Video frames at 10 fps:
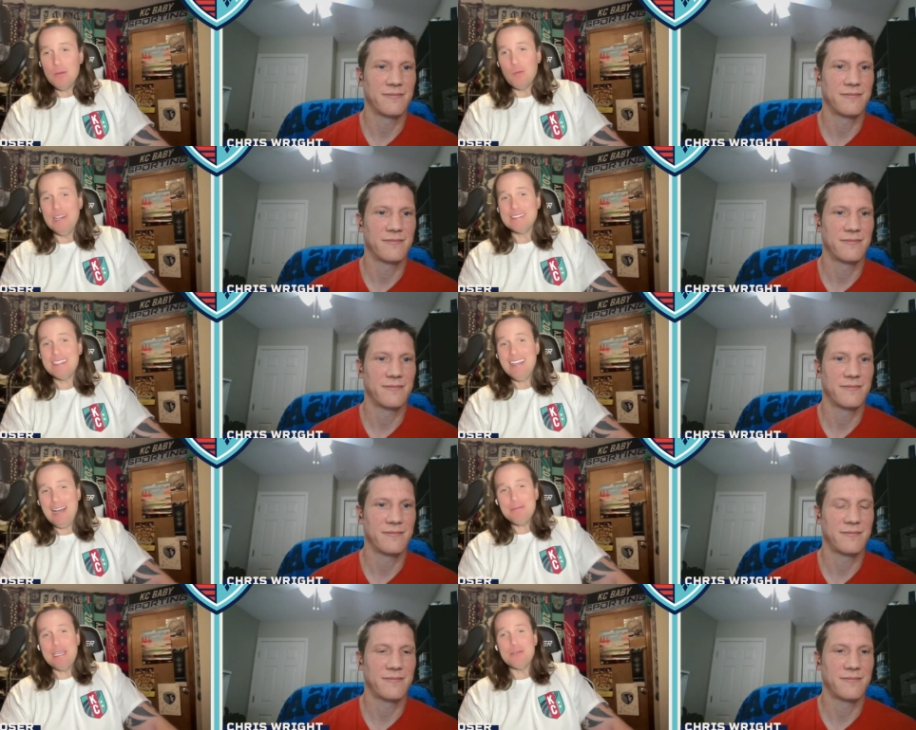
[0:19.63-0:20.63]
Speaker 1: Midwest.
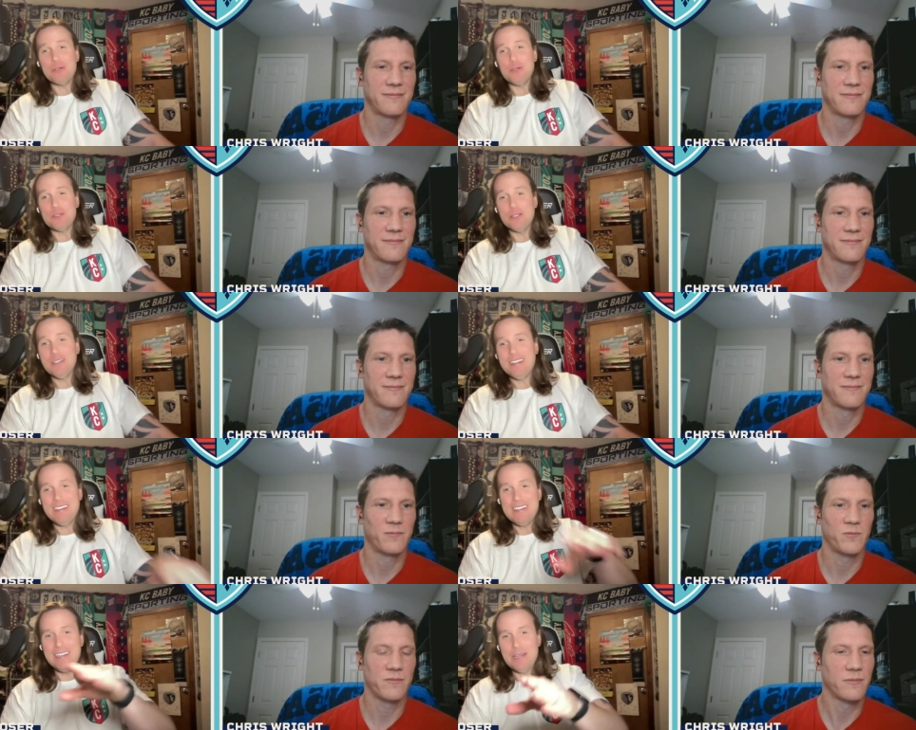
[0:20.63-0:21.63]
I'm Daniel Kooser
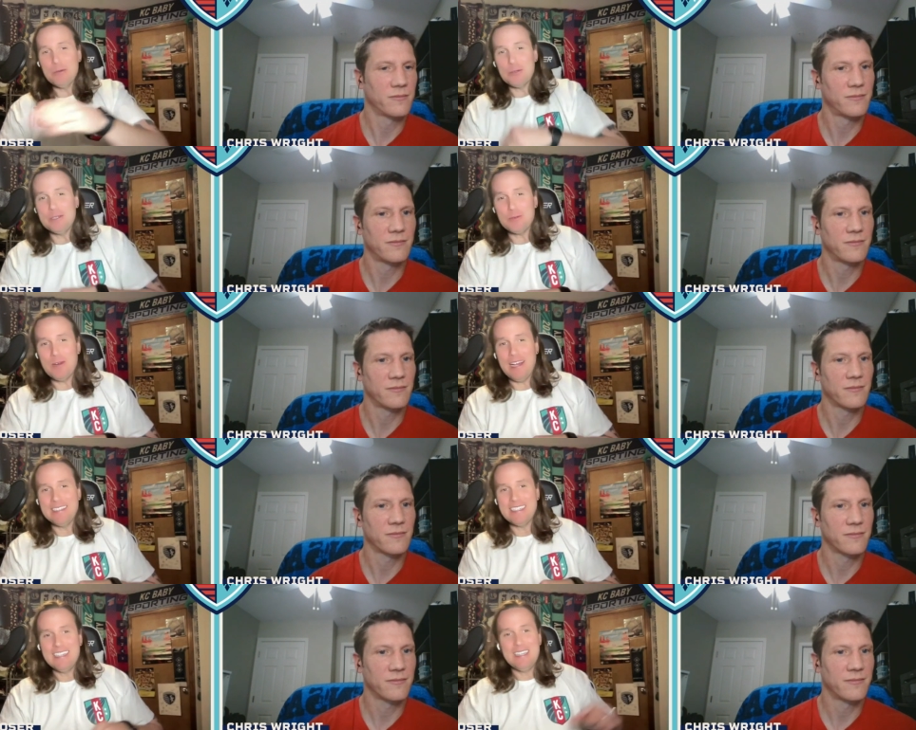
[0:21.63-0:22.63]
here with Chris
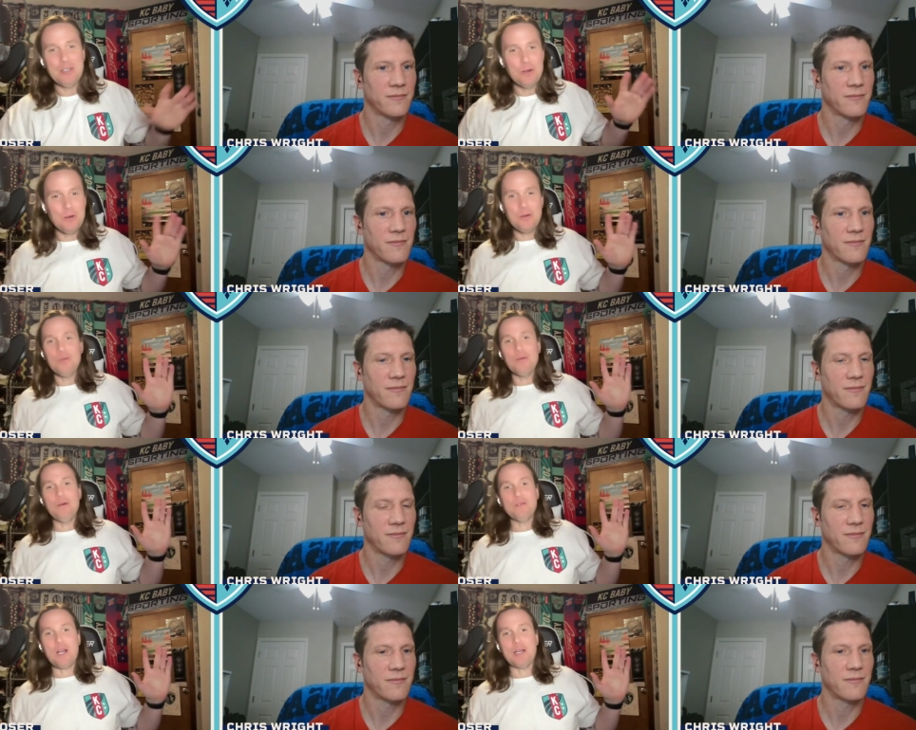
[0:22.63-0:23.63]
Wright,
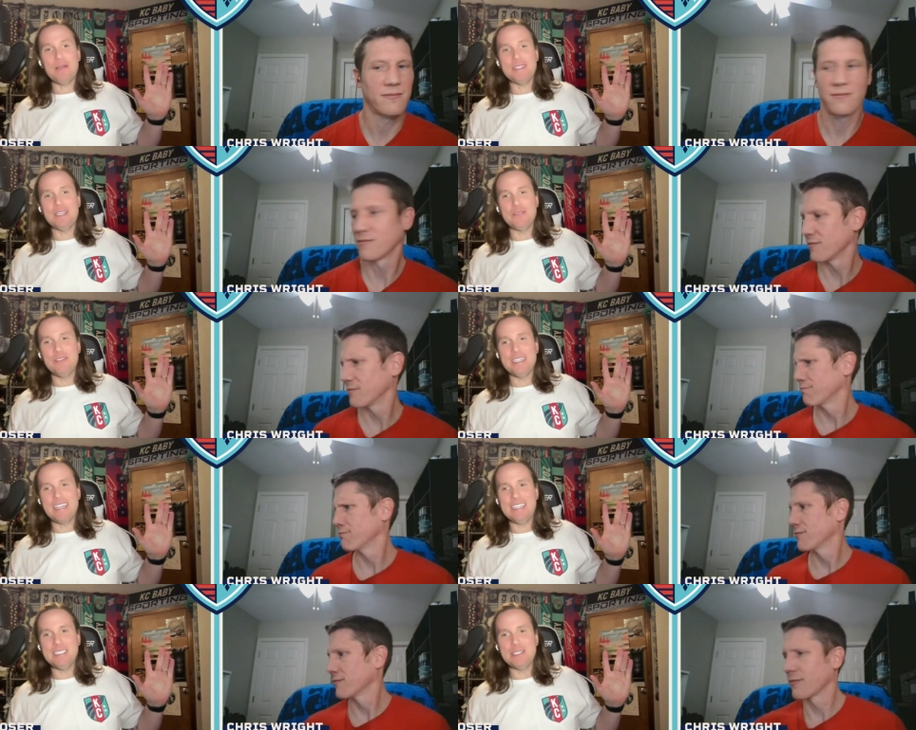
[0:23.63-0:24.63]
talking about the undefeated
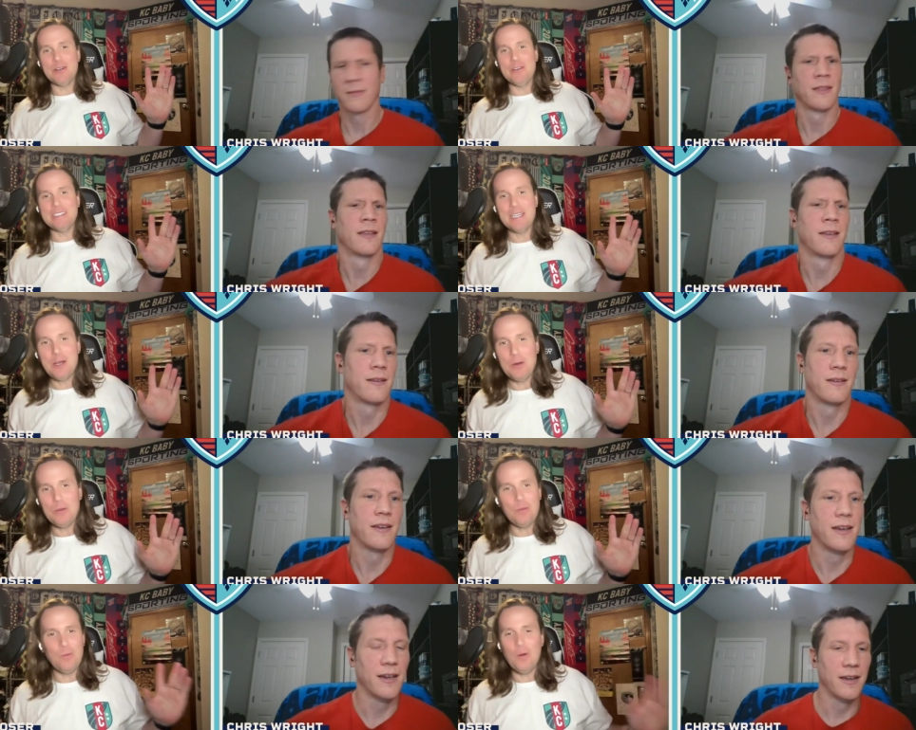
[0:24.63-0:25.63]
KC Current.
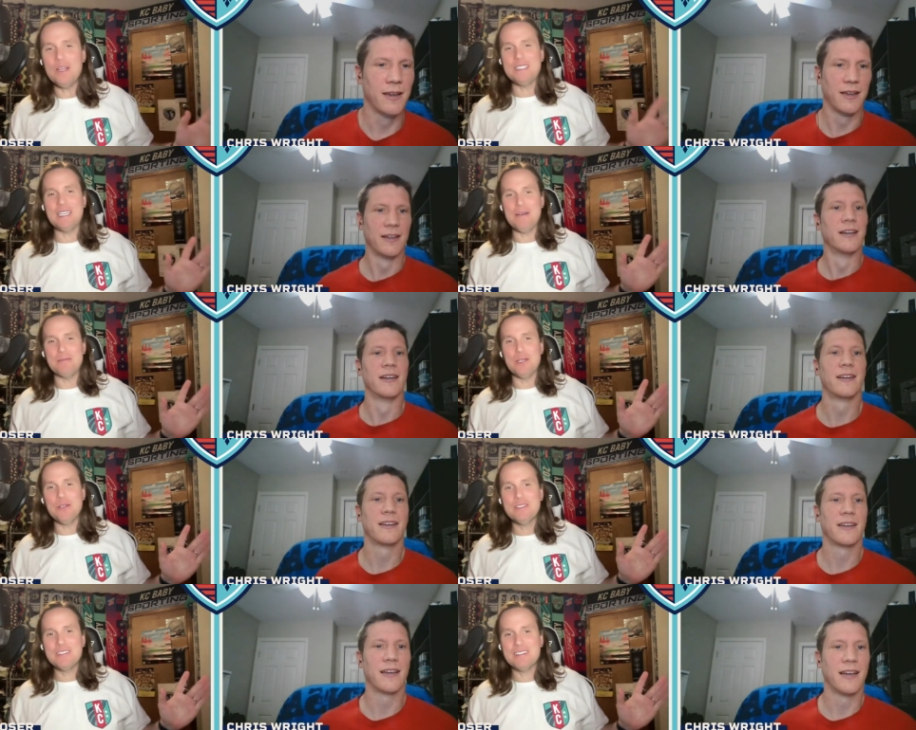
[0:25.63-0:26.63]
Speaker 2: What is up,
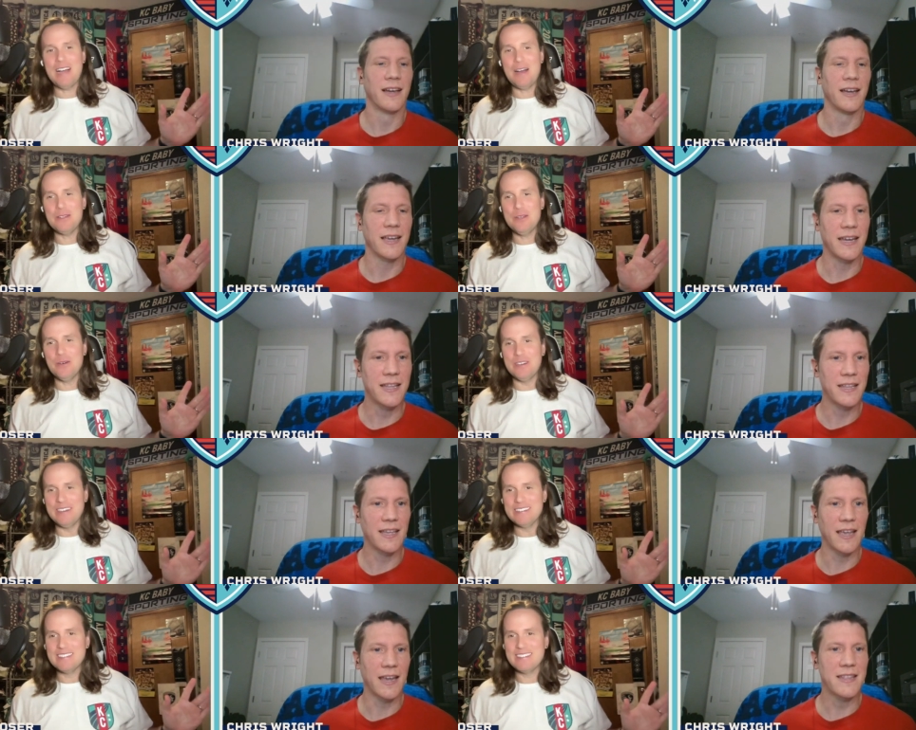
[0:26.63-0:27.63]
dude? How you doing?
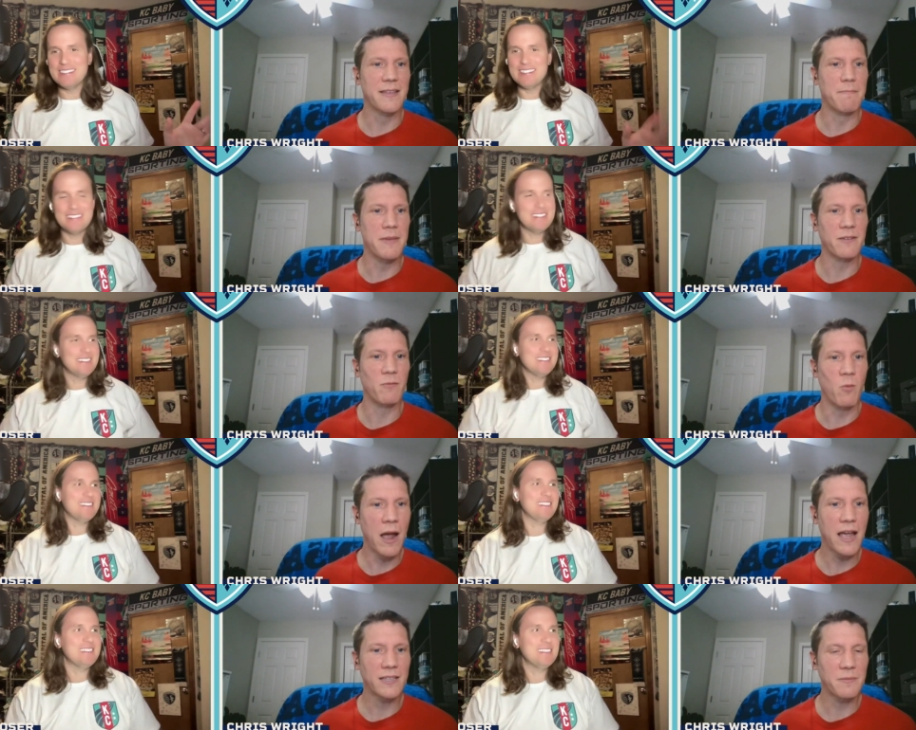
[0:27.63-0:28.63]
In the
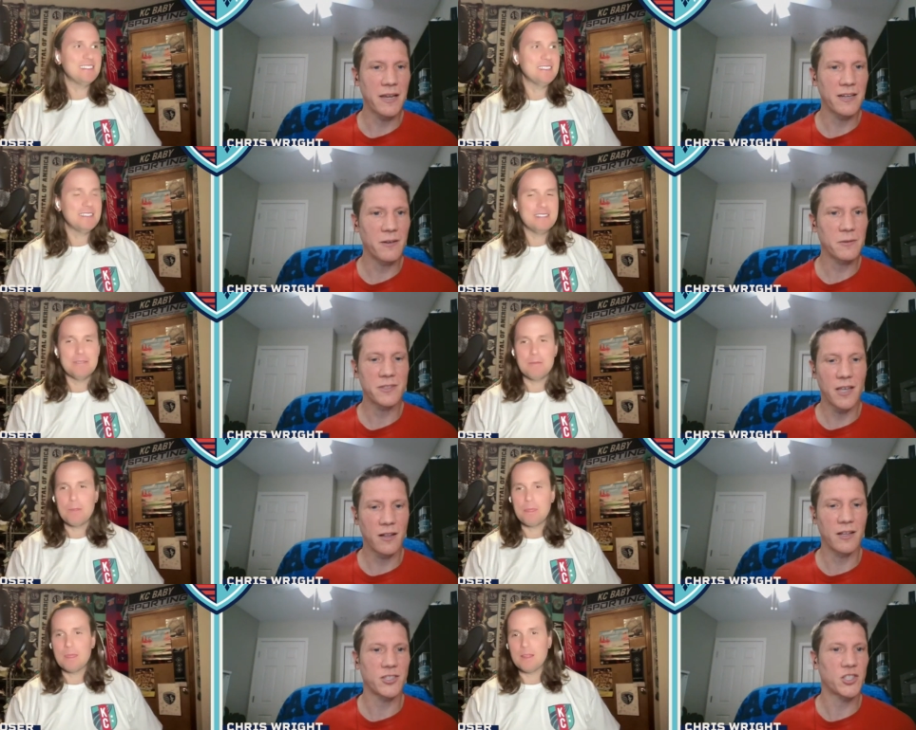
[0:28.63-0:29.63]
Midwest, man, don't
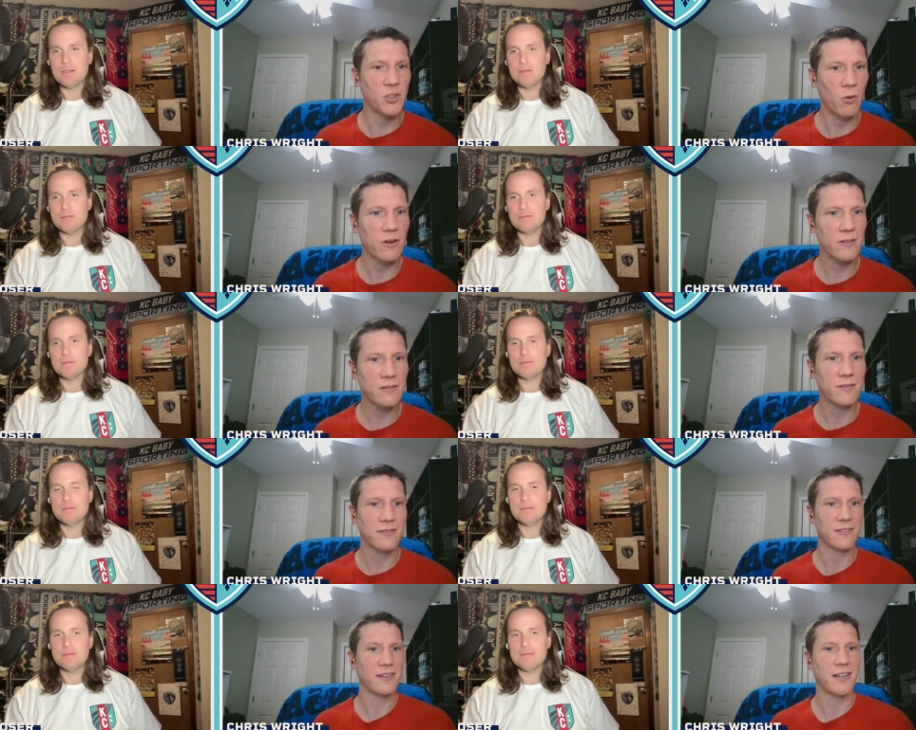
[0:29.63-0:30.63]
sell us short.
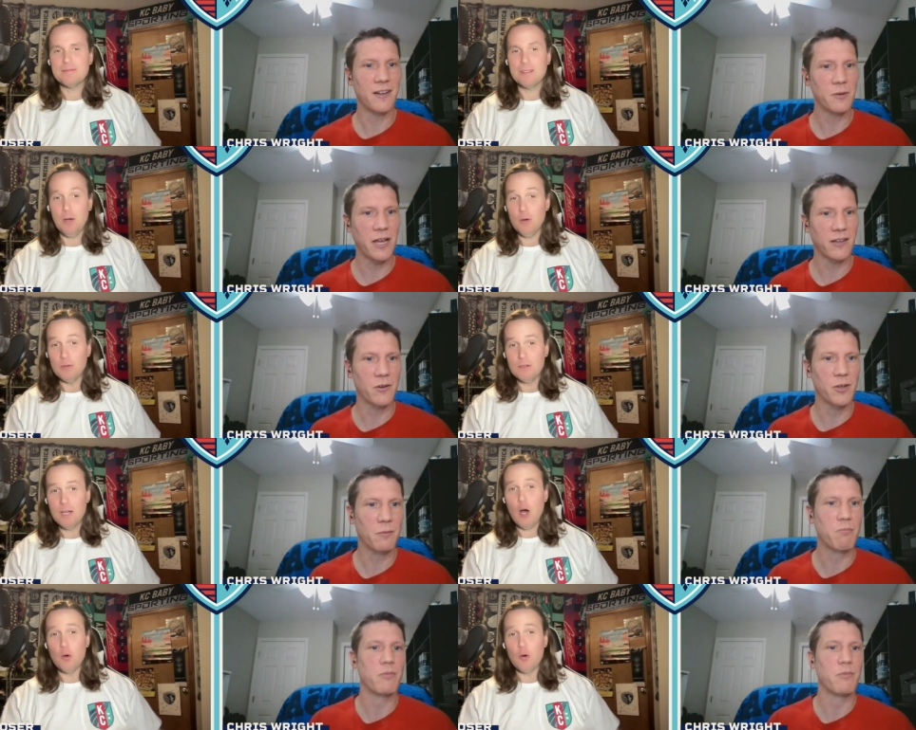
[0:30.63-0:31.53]
You know, we got to go a oh, little,